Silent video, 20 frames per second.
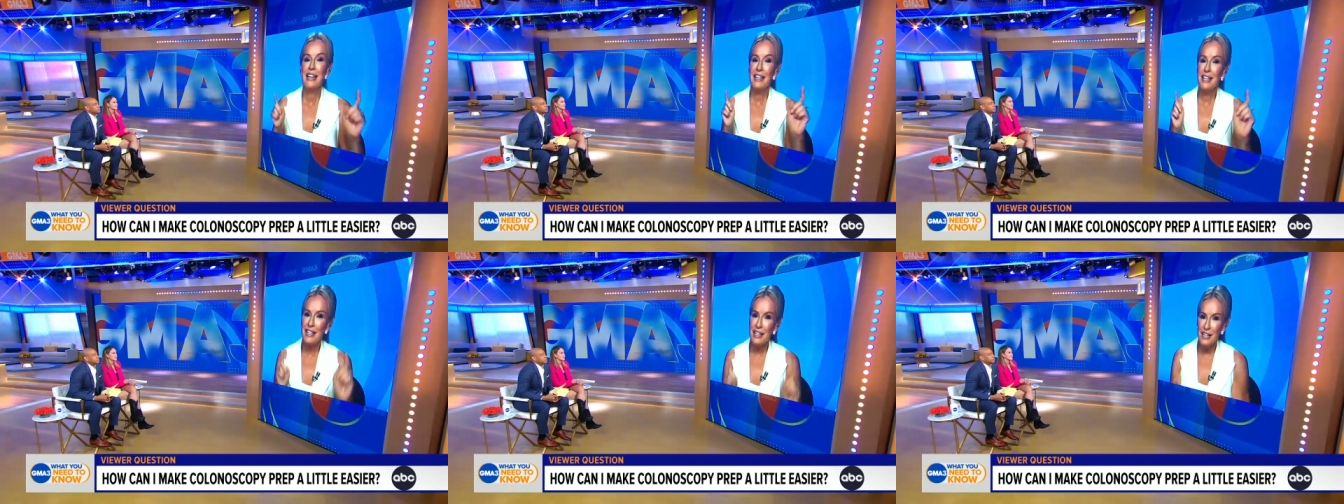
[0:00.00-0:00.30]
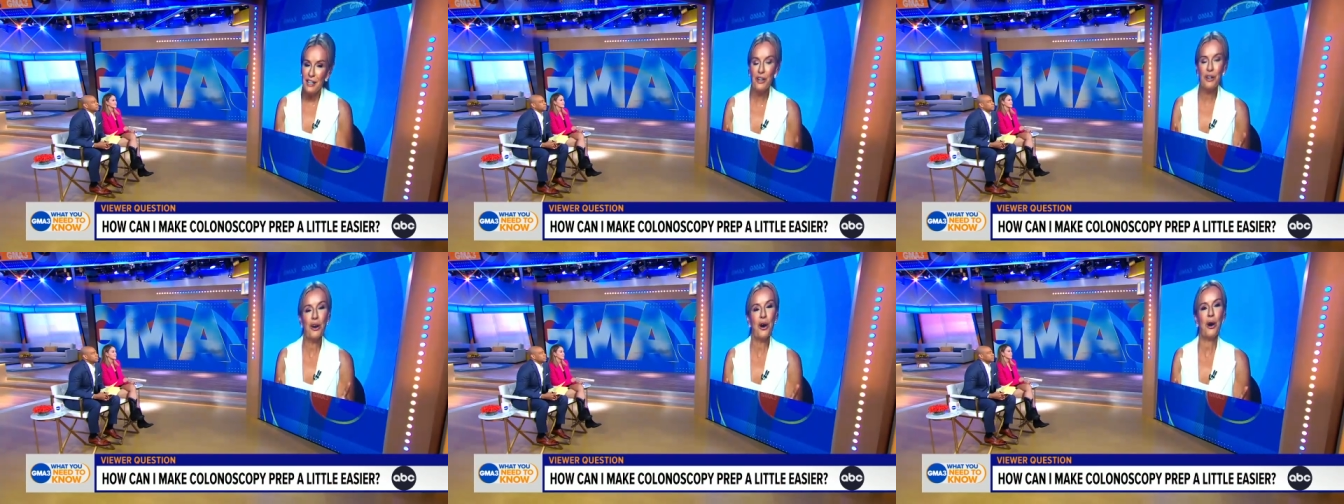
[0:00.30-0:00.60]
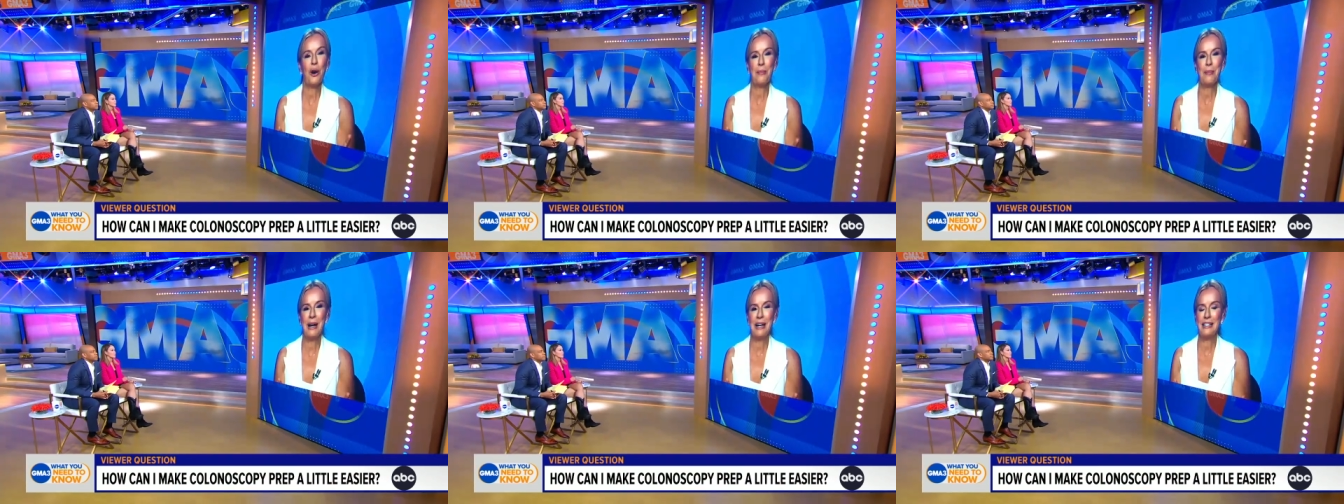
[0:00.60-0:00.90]
here are
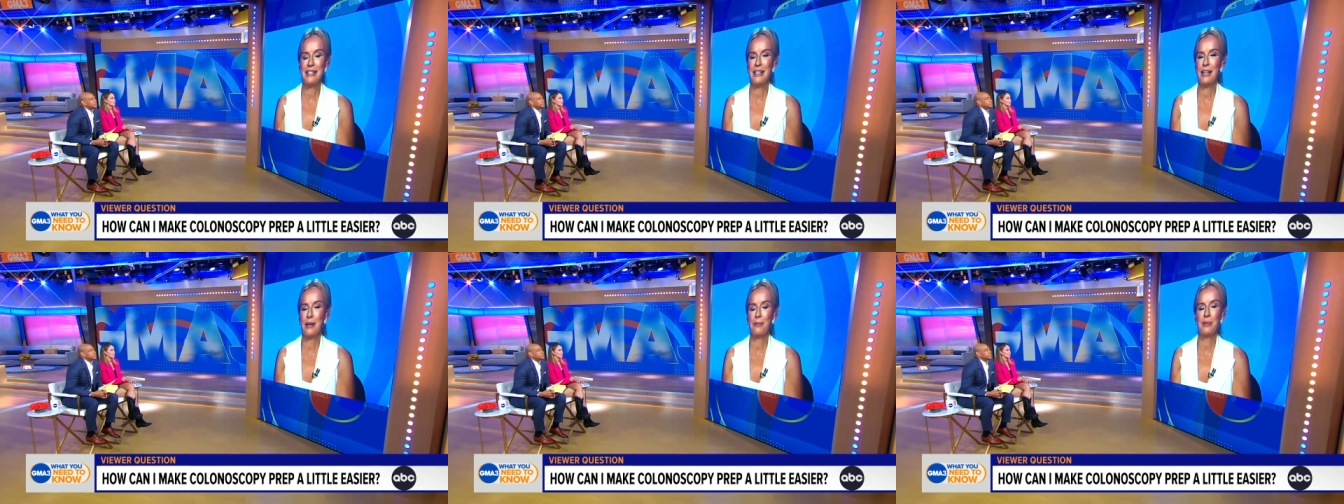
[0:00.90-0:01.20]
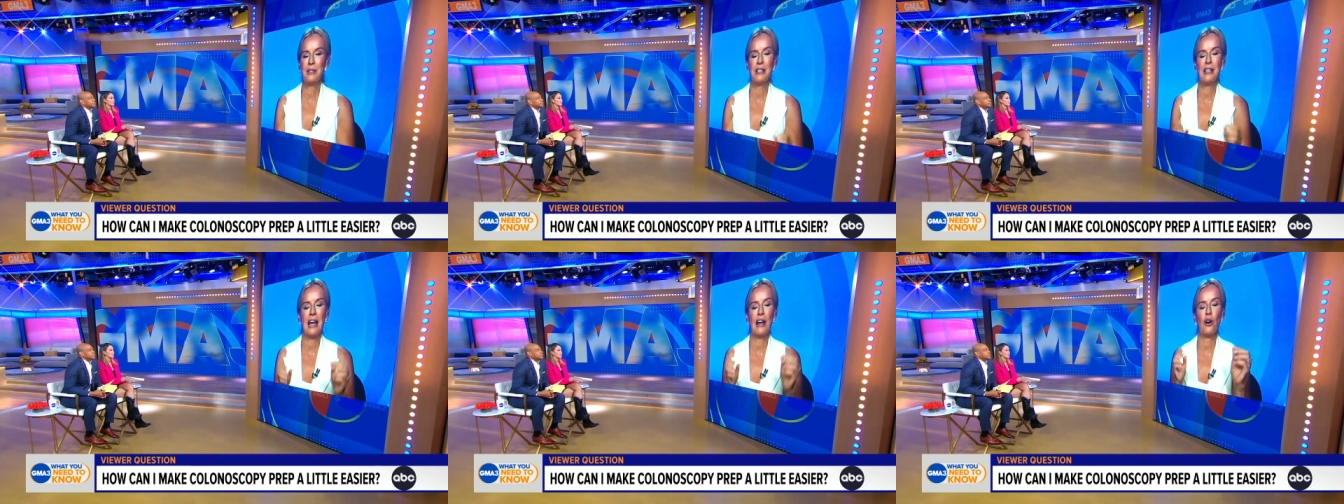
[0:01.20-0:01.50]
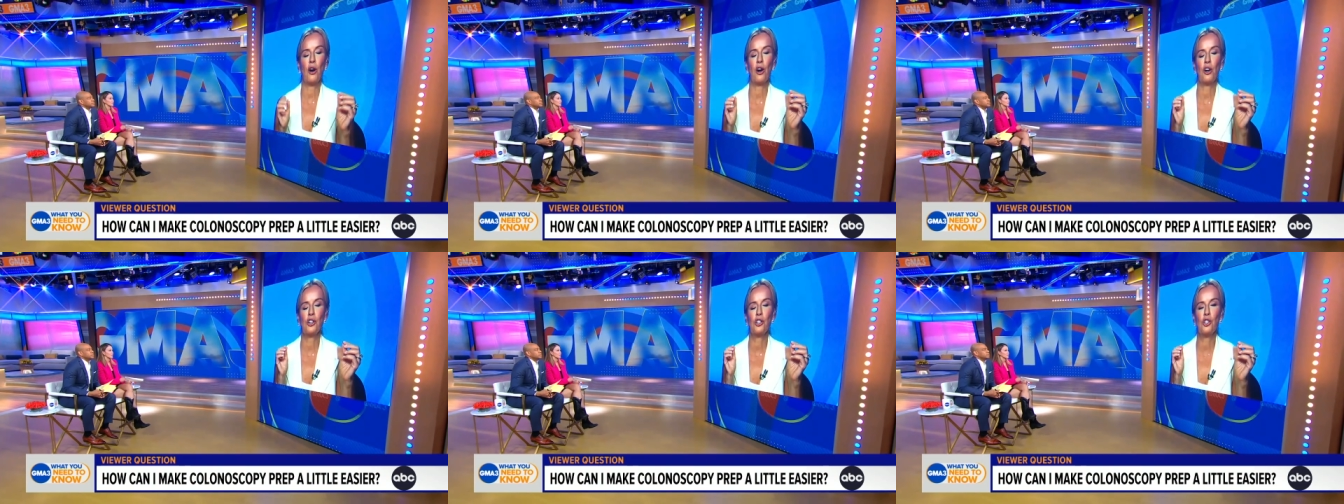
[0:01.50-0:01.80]
my tips that
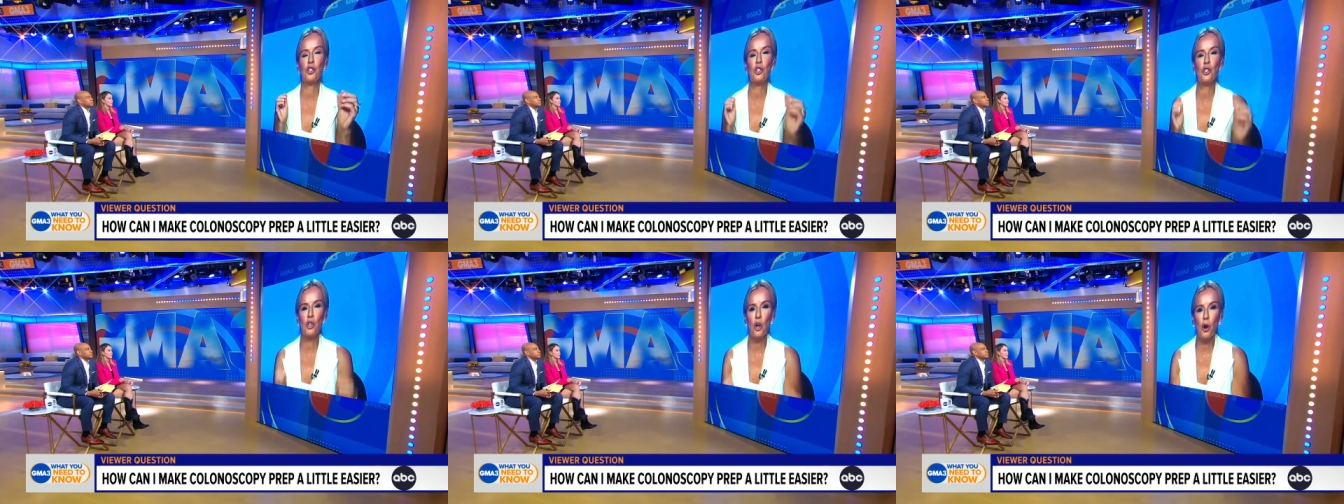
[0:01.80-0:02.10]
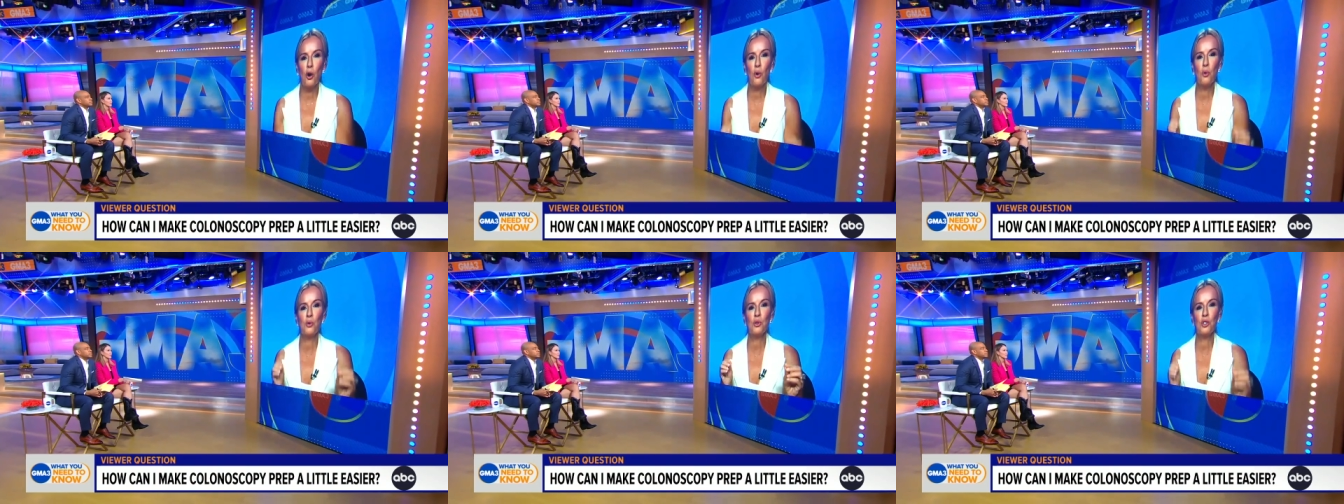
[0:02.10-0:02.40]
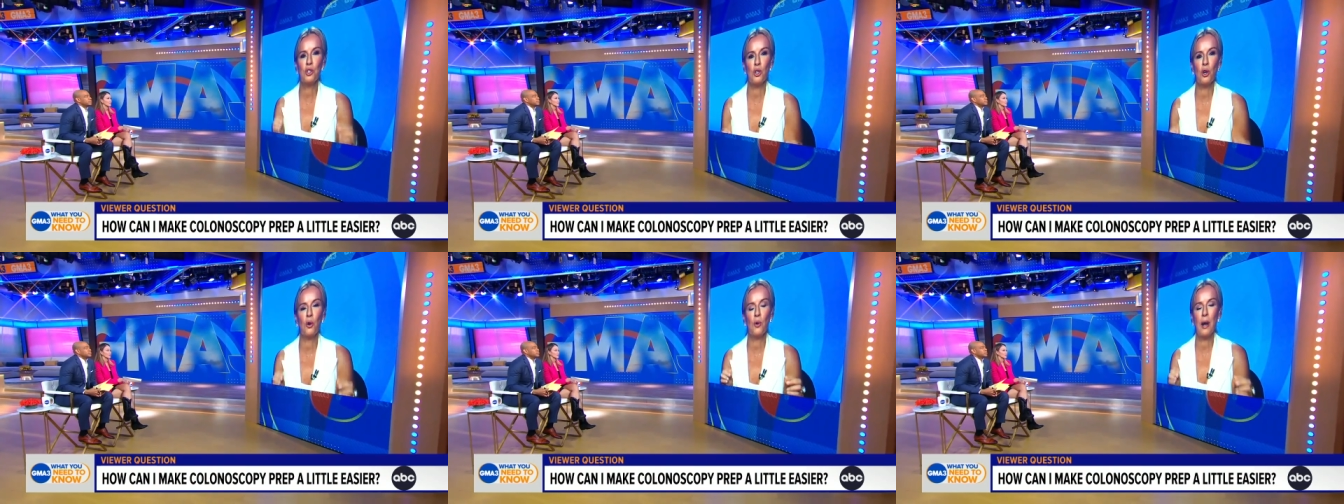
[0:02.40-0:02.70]
are so,
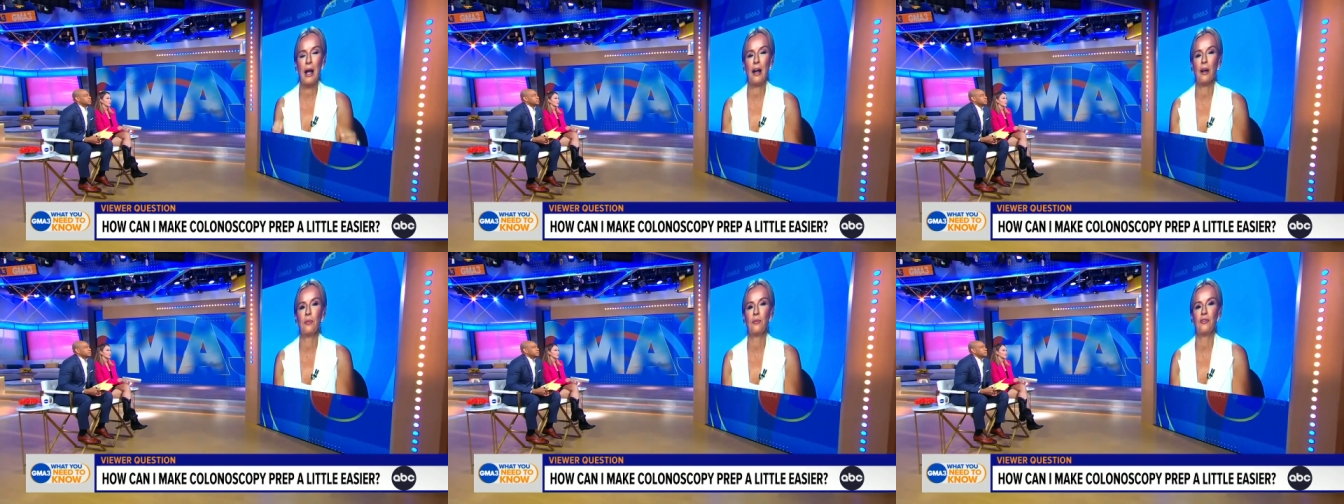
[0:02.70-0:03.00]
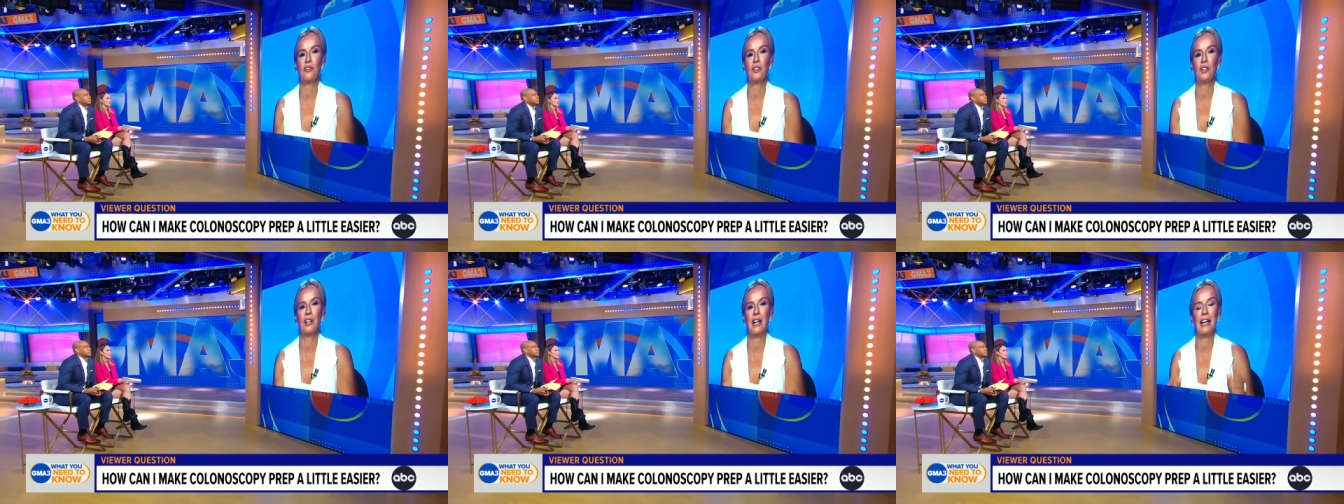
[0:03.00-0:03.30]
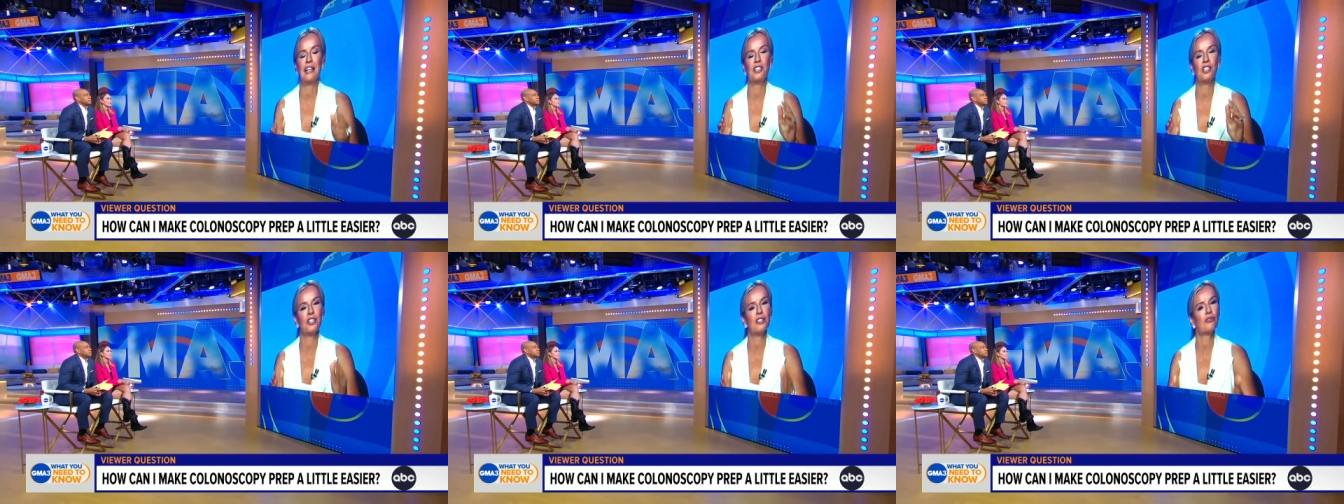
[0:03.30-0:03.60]
so helpful and
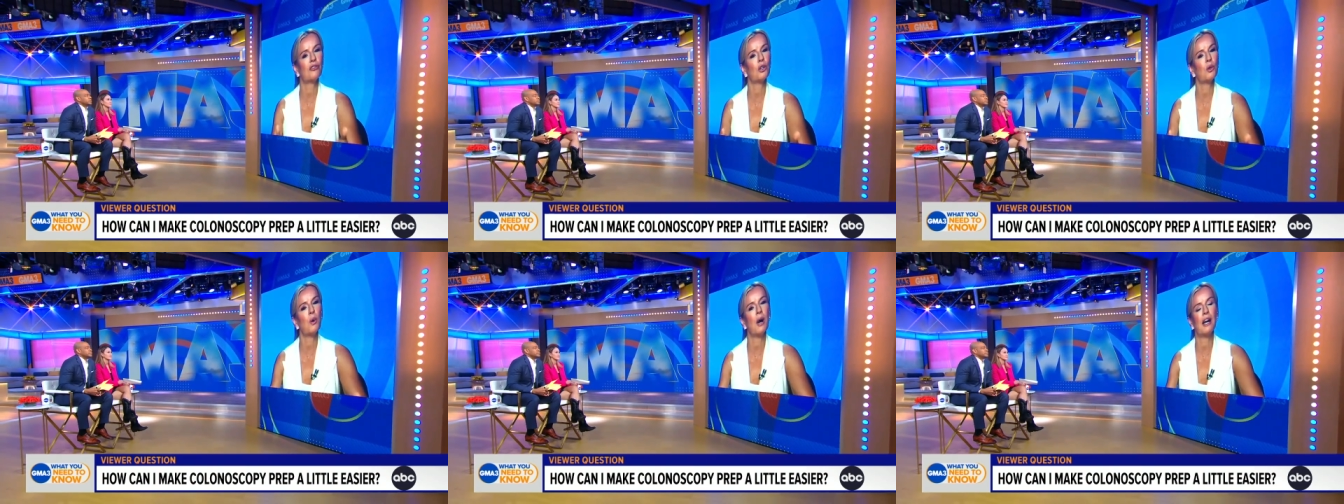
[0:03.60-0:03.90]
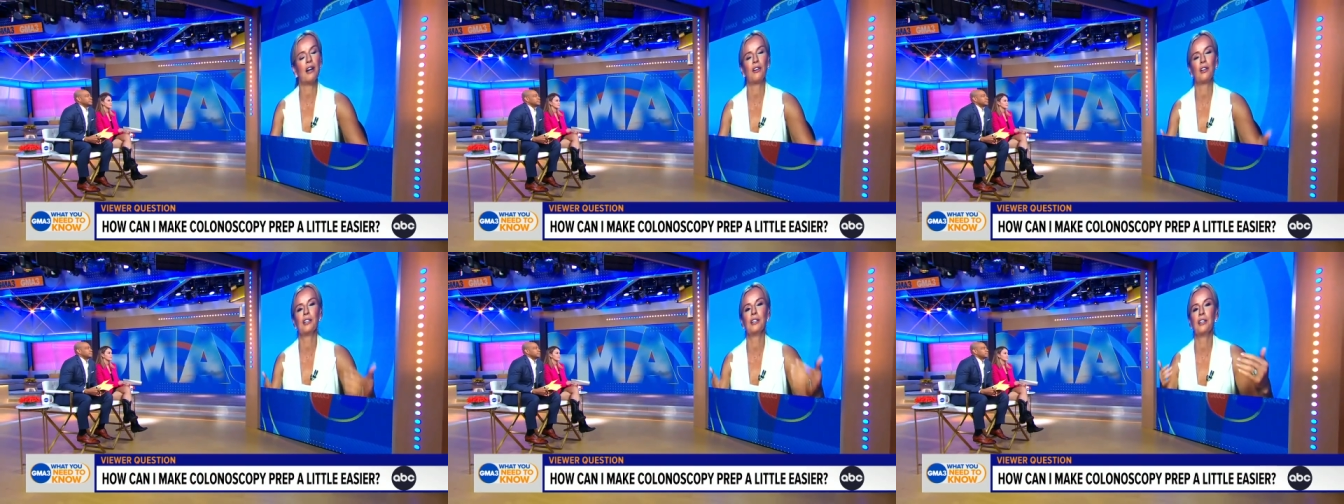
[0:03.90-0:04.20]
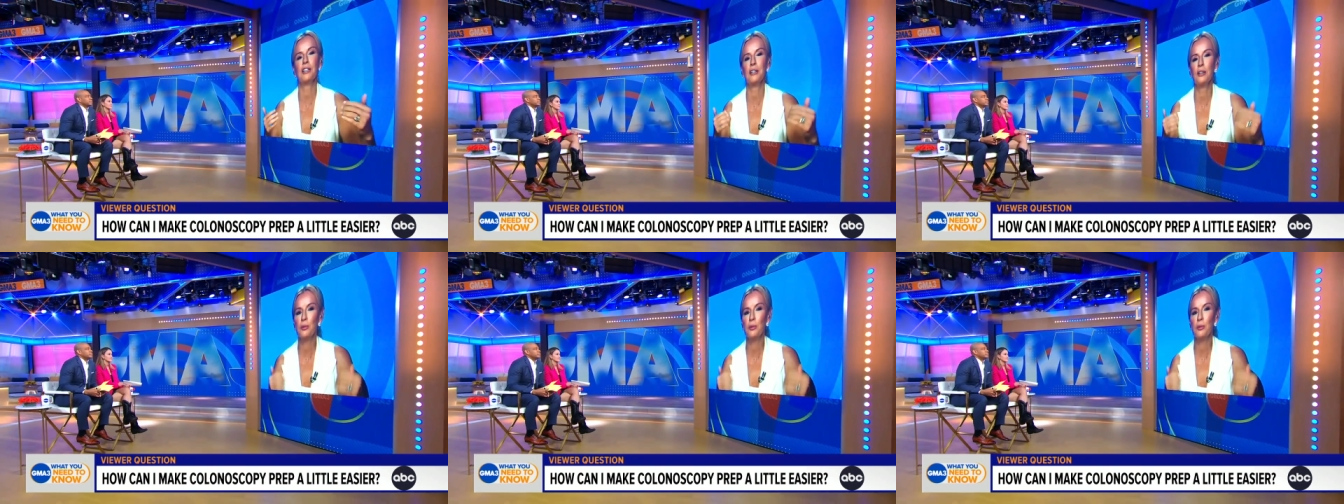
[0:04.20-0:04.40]
just require a little